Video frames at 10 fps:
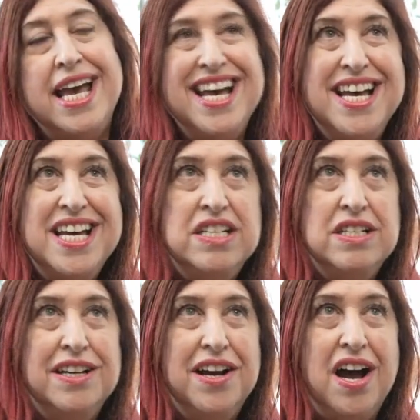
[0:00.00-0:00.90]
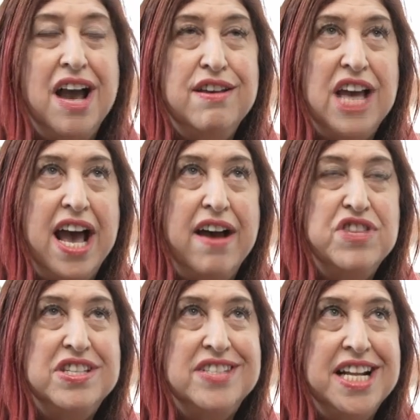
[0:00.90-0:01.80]
And I
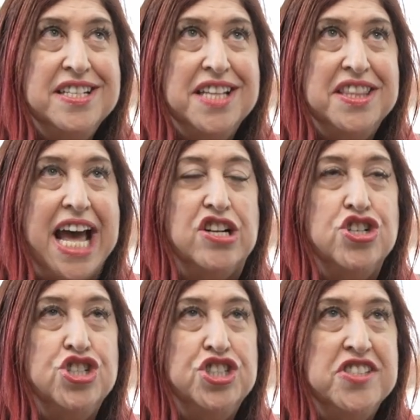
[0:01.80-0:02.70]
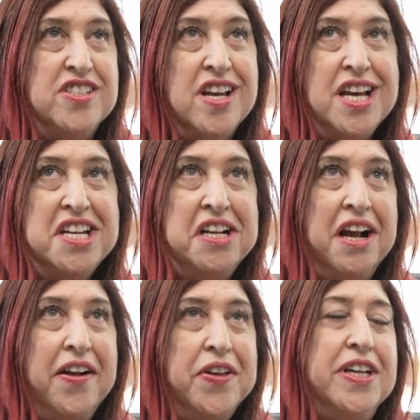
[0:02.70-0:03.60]
have the sense that that
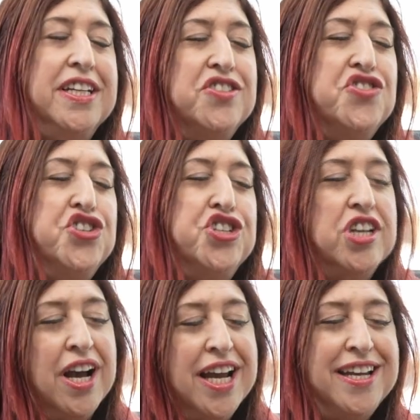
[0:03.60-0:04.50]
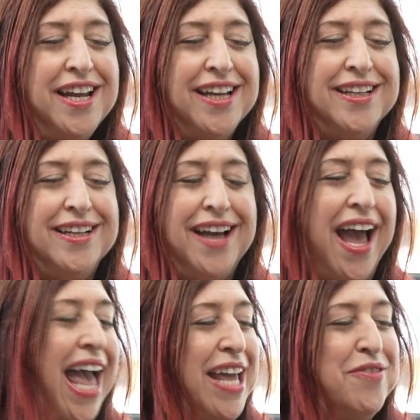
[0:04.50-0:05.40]
sun is shining
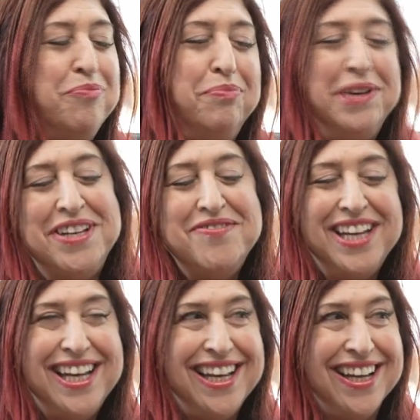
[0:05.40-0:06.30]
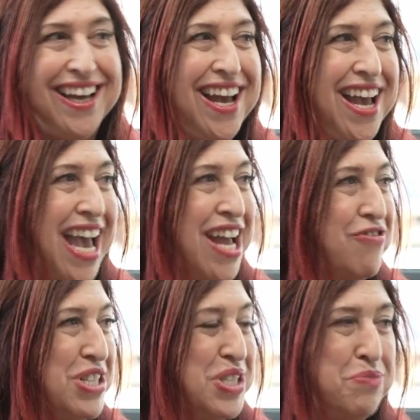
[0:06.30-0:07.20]
and beaming
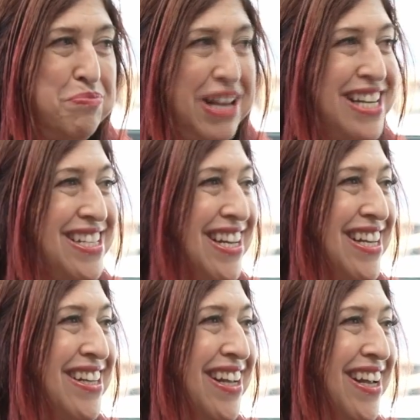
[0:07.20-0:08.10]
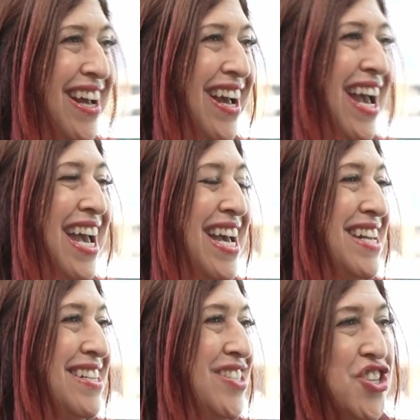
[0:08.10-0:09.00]
and resplendent
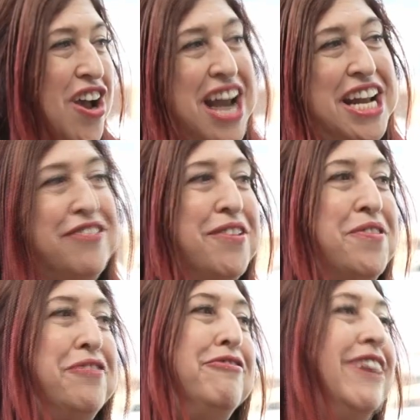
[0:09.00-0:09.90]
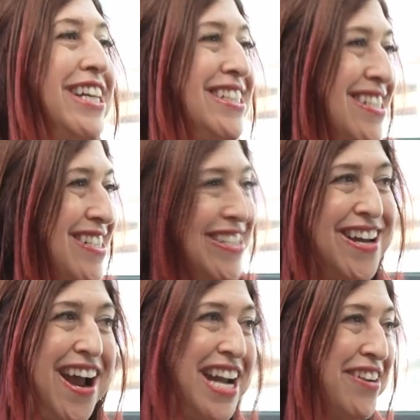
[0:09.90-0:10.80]
and shining from the front and
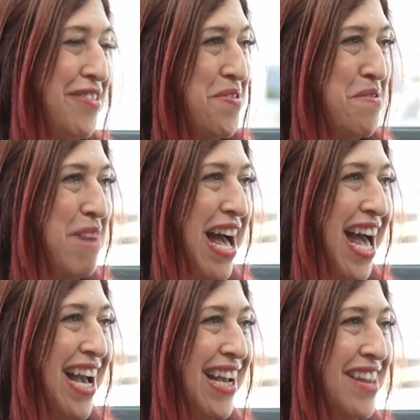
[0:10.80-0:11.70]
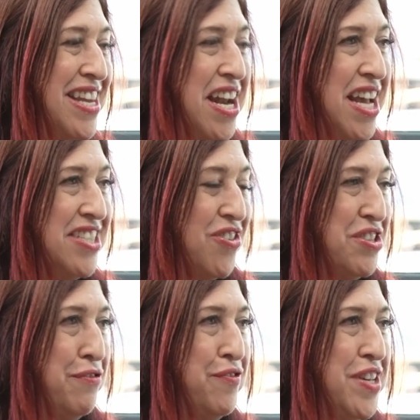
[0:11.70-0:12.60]
shining from the back. And then I
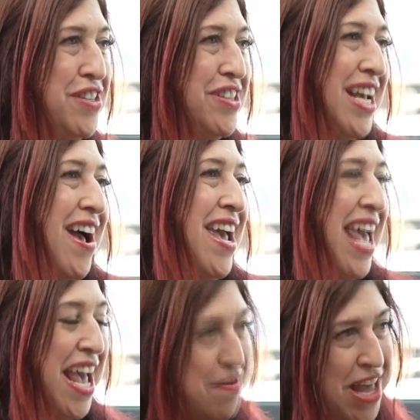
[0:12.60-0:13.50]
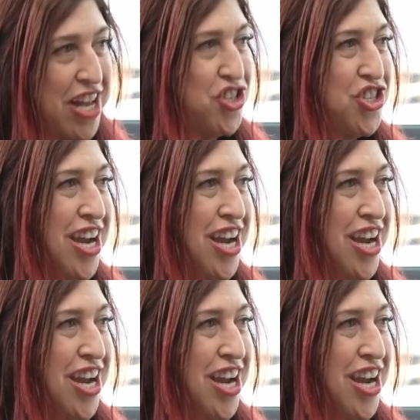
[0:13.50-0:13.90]
start to feel like I am that